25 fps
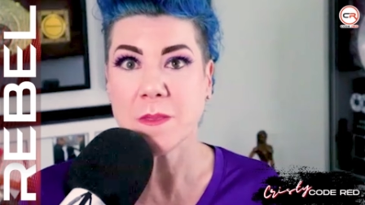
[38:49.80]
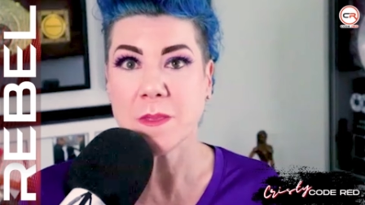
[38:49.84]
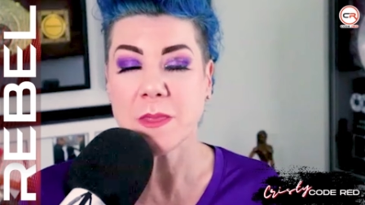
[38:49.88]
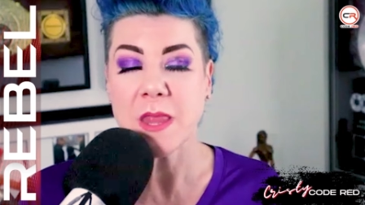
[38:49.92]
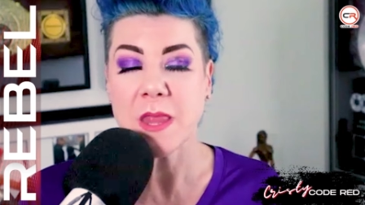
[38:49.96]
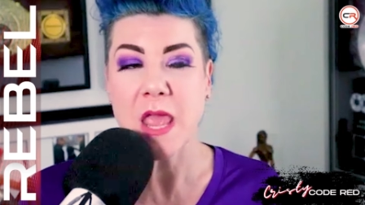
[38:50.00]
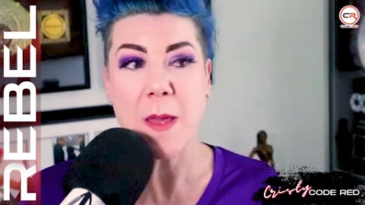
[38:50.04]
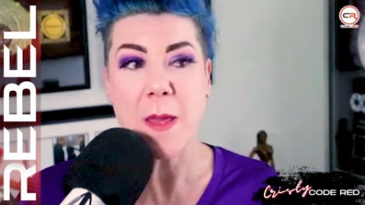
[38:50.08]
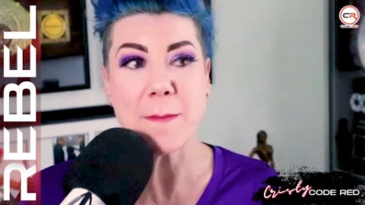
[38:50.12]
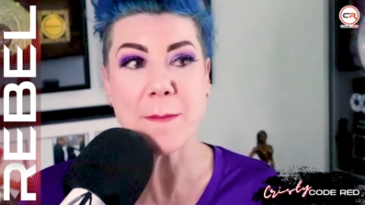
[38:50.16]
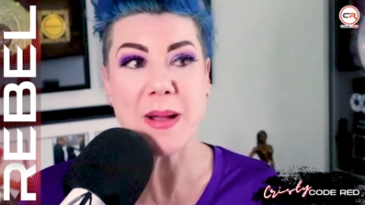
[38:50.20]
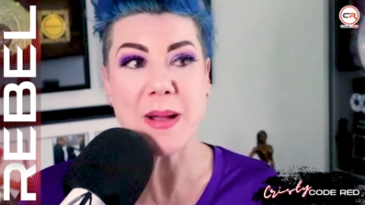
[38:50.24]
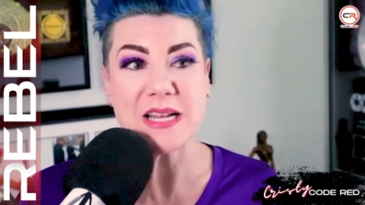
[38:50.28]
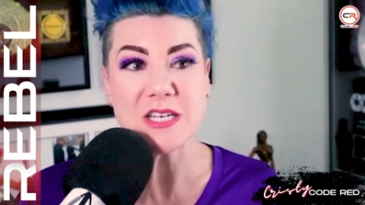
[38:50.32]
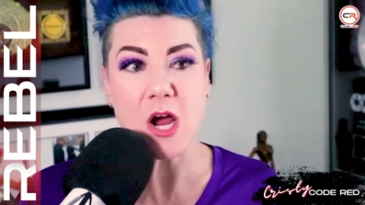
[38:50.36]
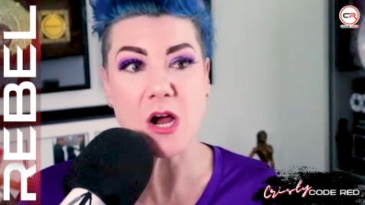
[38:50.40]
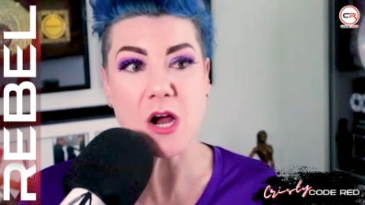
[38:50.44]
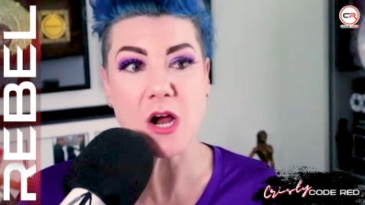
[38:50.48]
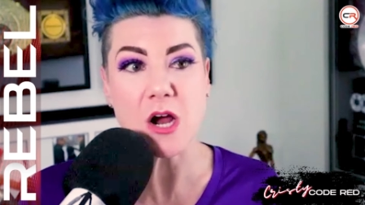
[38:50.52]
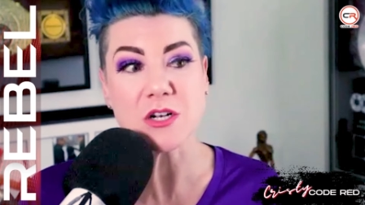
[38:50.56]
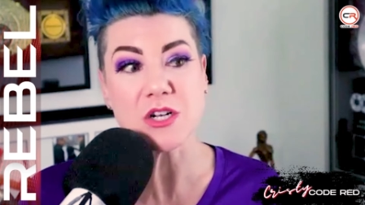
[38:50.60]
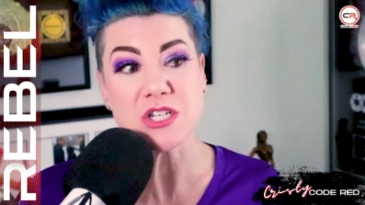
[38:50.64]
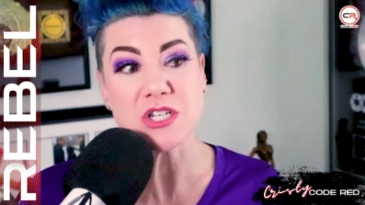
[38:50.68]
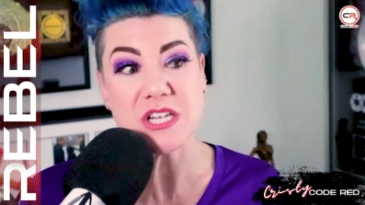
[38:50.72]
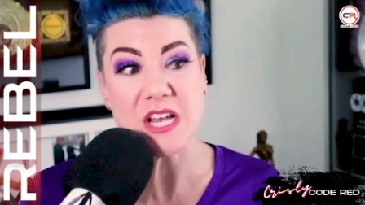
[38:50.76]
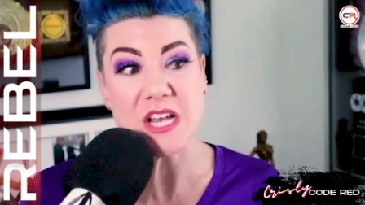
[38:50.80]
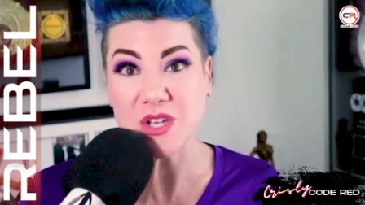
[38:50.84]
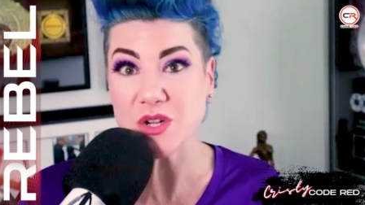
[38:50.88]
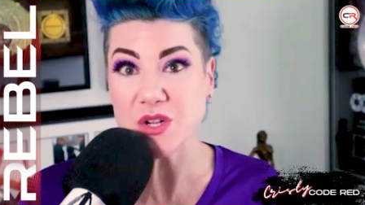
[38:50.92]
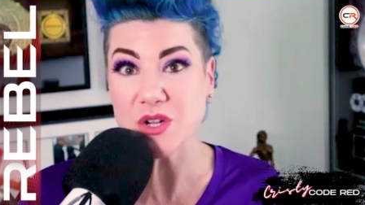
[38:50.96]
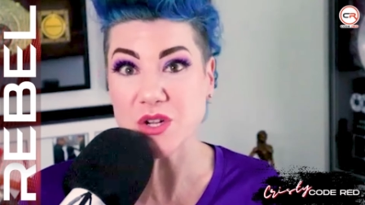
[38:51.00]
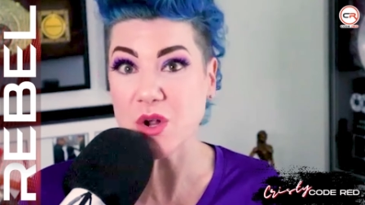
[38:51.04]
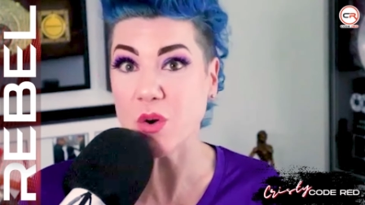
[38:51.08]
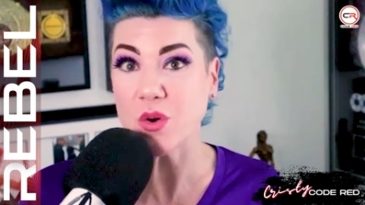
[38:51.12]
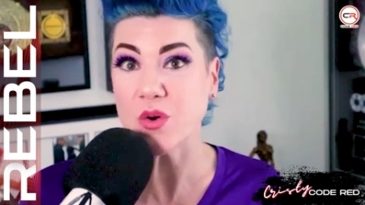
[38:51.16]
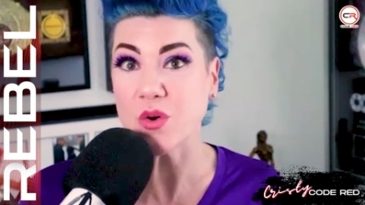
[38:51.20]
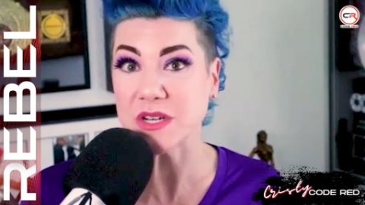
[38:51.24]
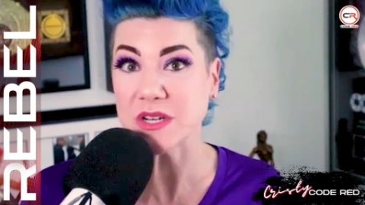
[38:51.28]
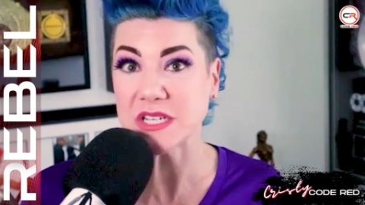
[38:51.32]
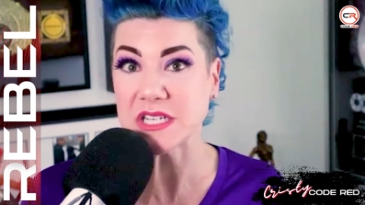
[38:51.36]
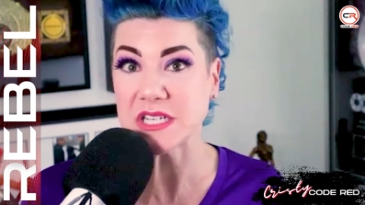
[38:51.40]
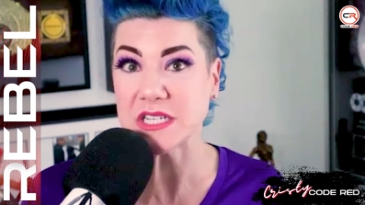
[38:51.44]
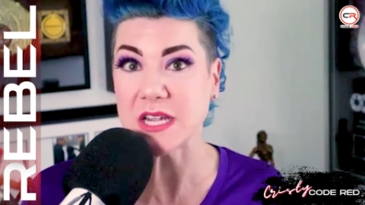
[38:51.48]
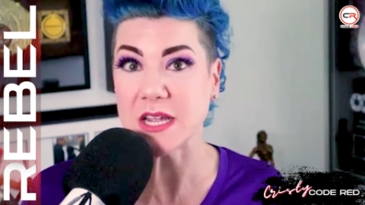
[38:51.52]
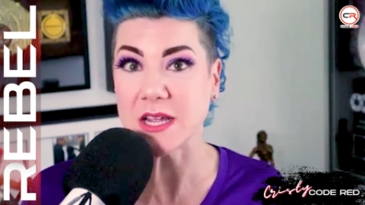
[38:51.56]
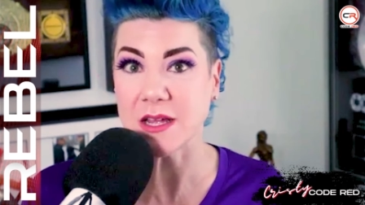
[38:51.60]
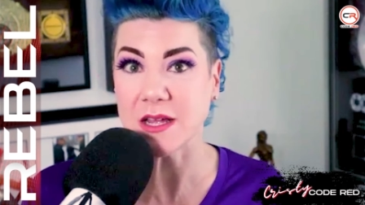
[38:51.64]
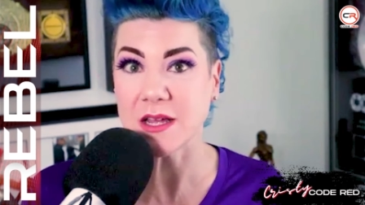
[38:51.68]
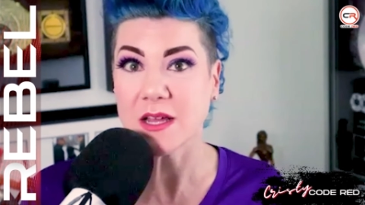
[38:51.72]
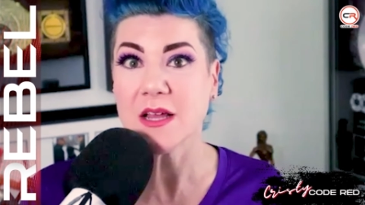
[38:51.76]
And my doctor said, you know,
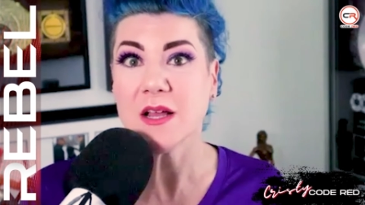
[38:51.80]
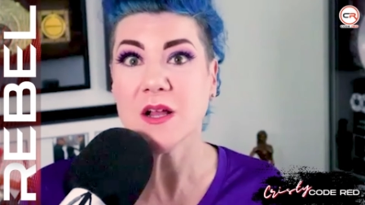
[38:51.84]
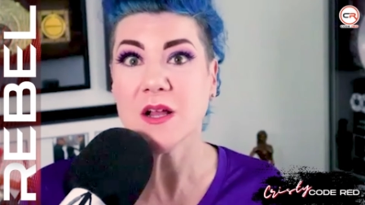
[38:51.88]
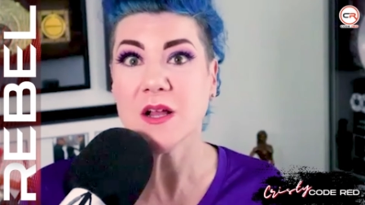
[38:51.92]
Cristy,